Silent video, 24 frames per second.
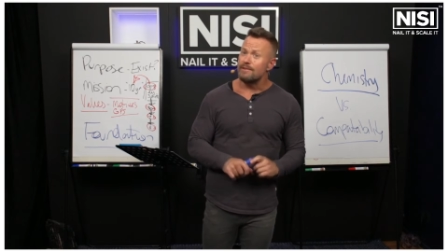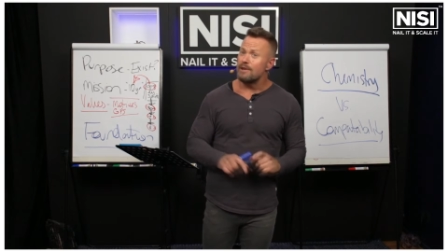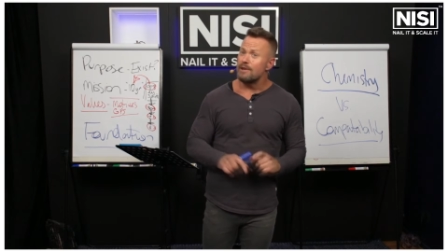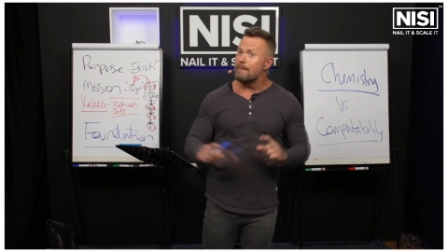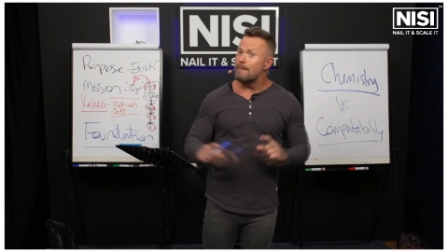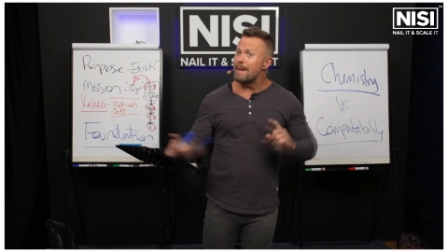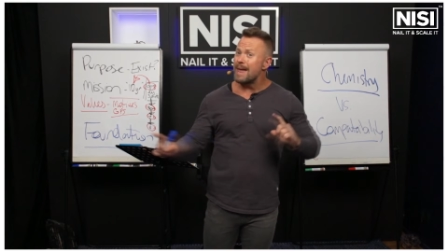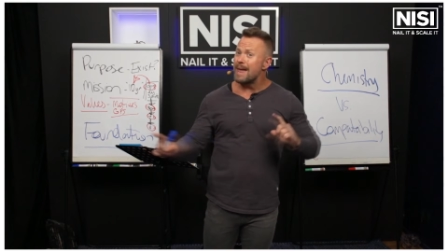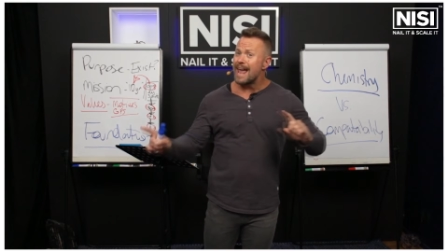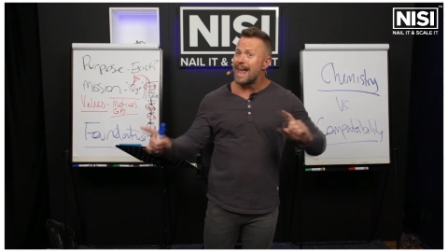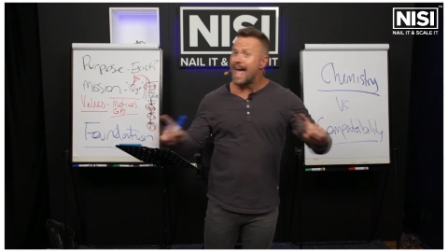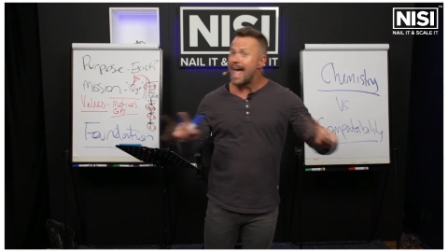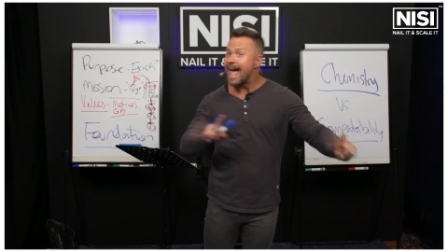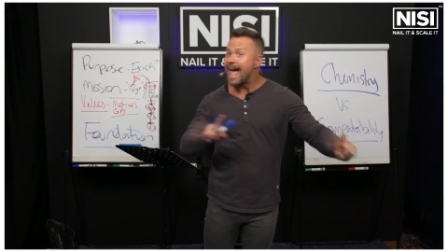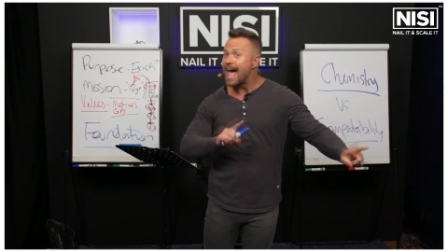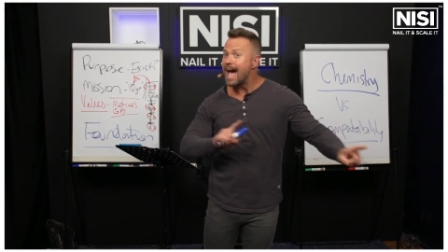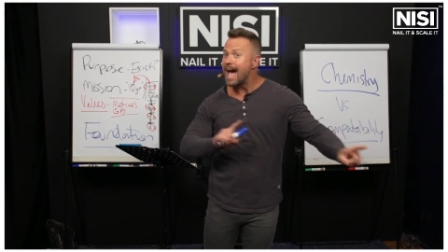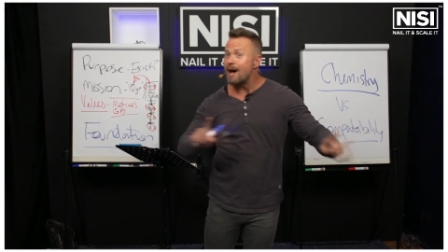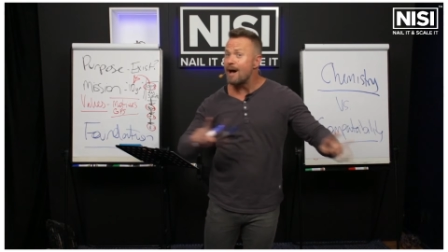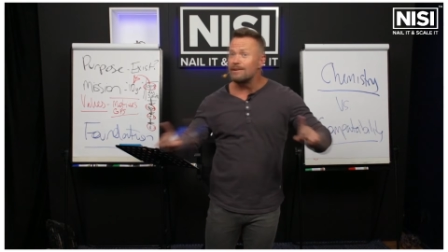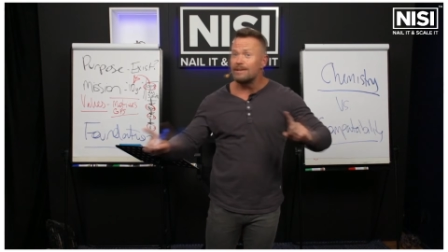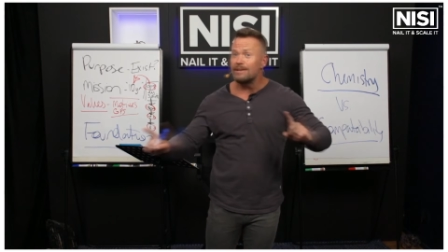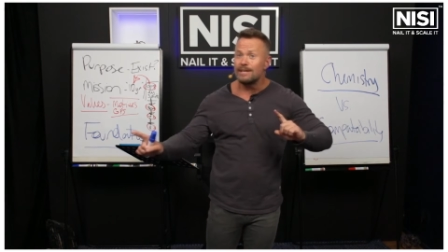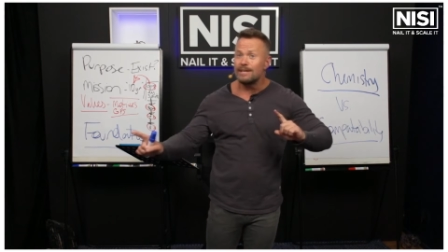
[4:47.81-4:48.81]
no matter
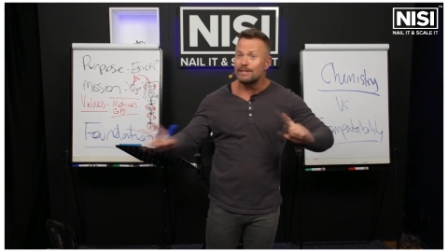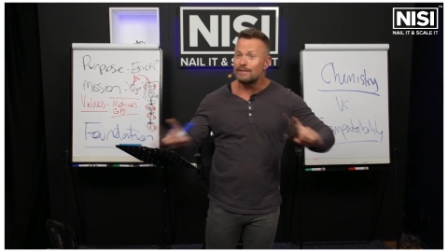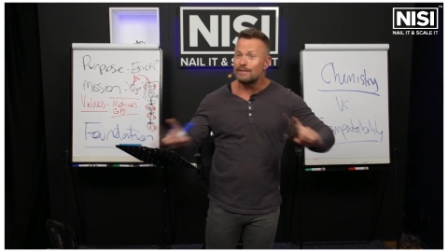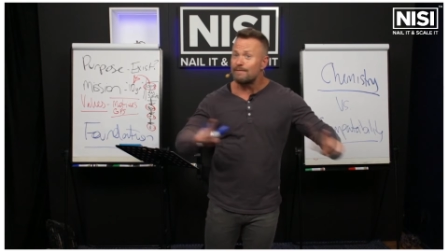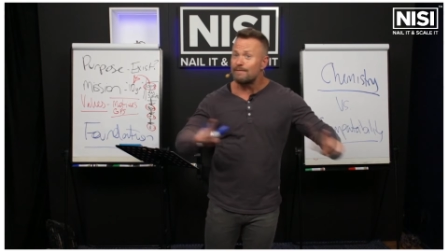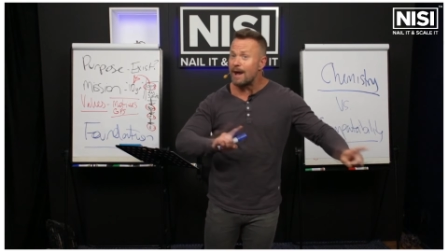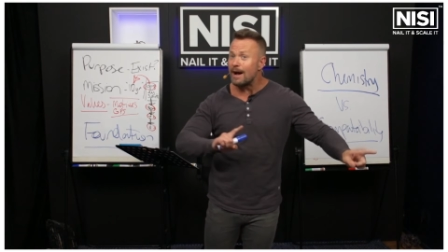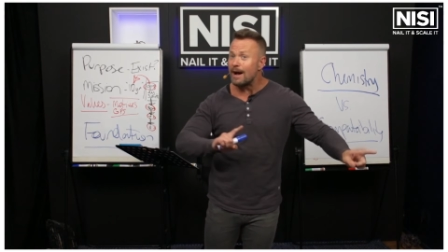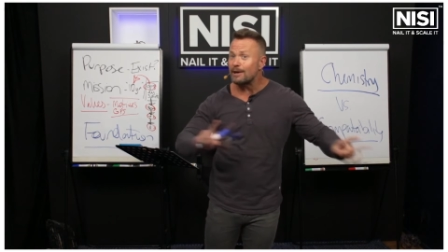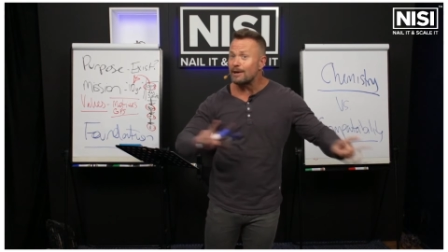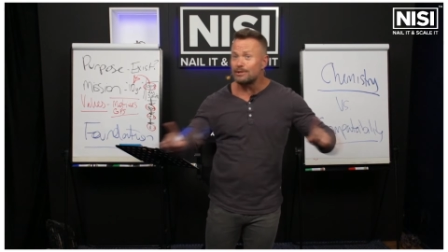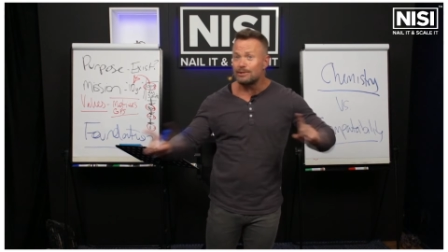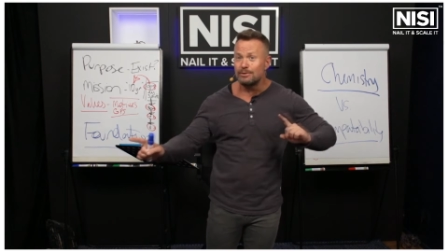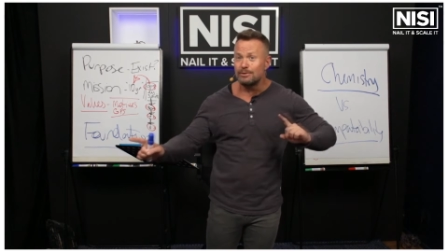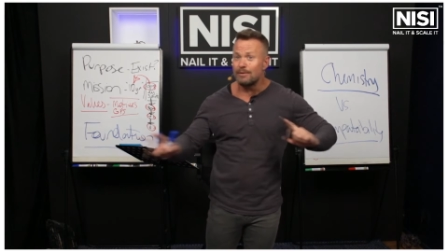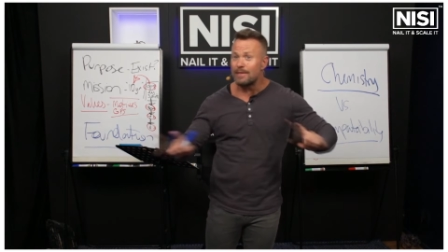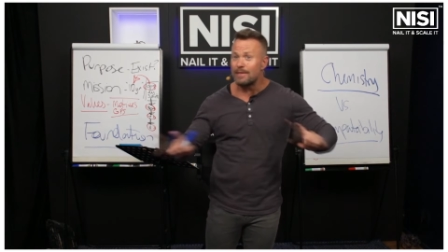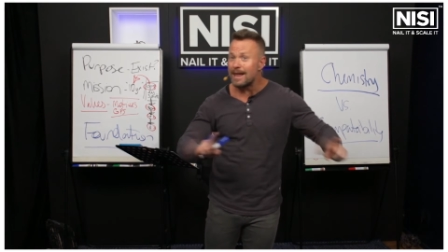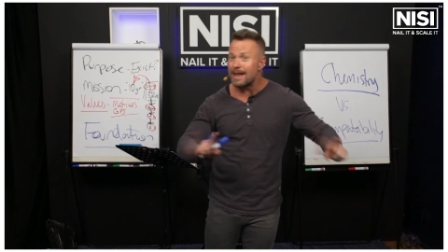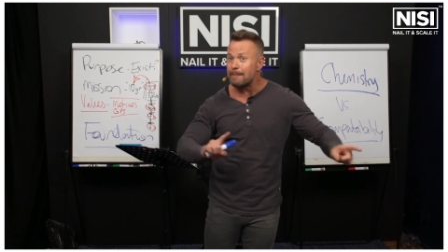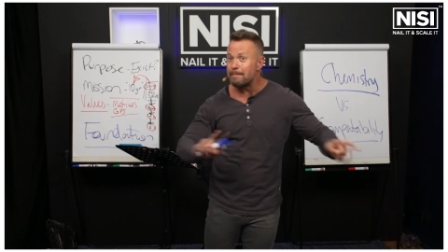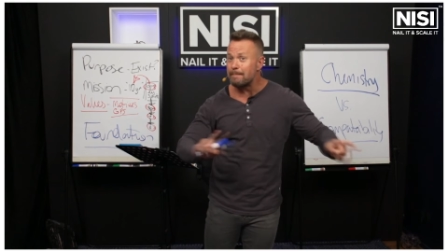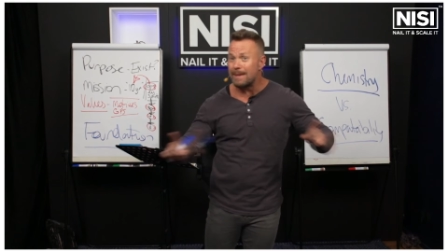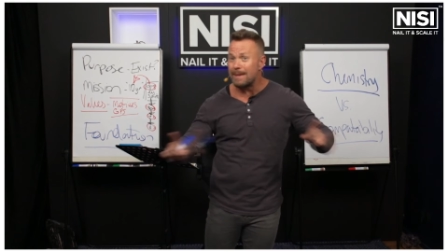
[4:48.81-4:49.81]
how dysfunctional
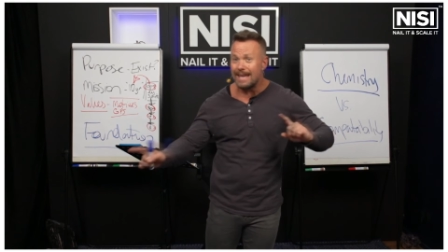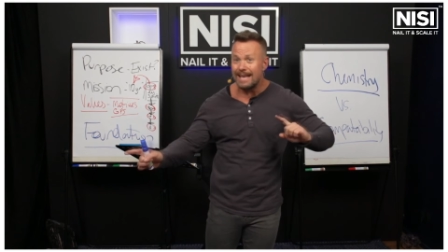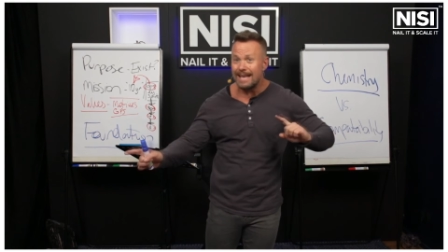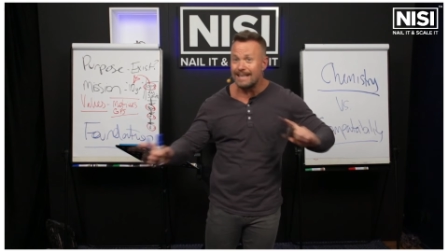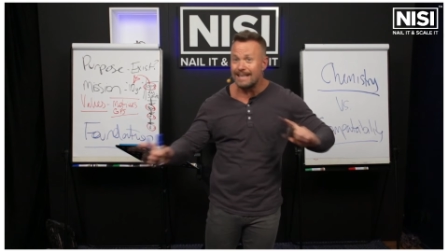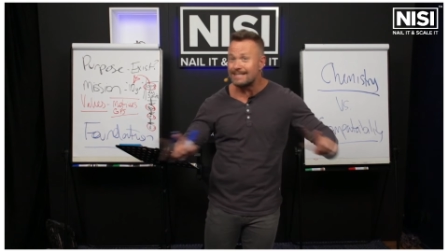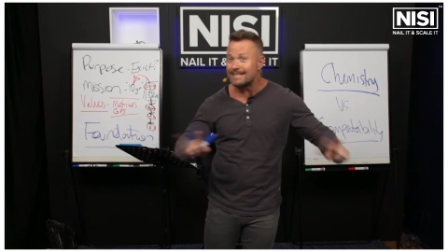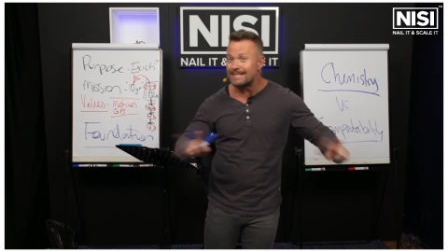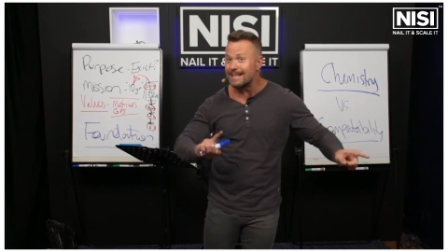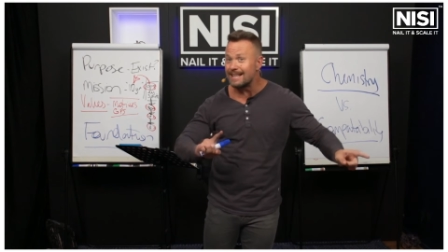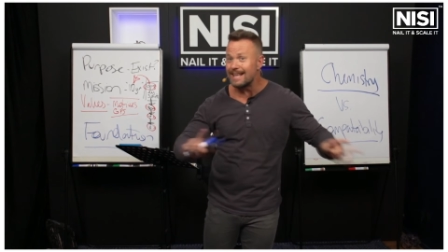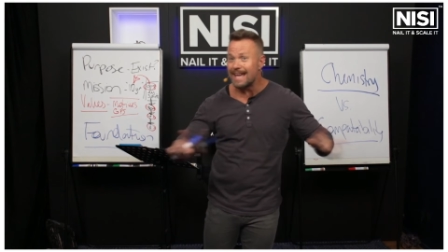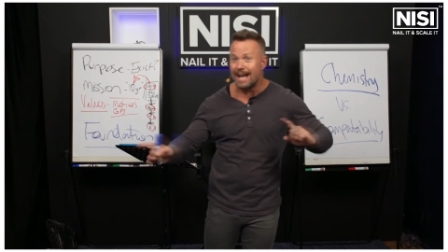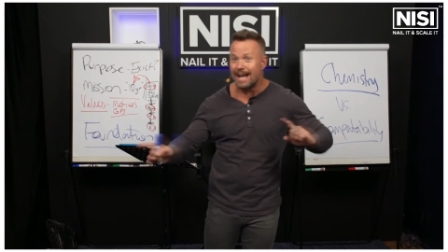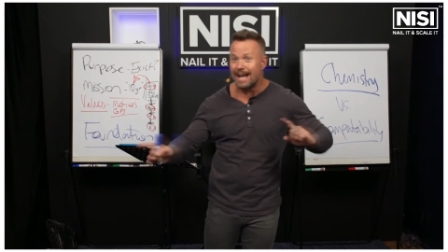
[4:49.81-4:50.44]
that appears to the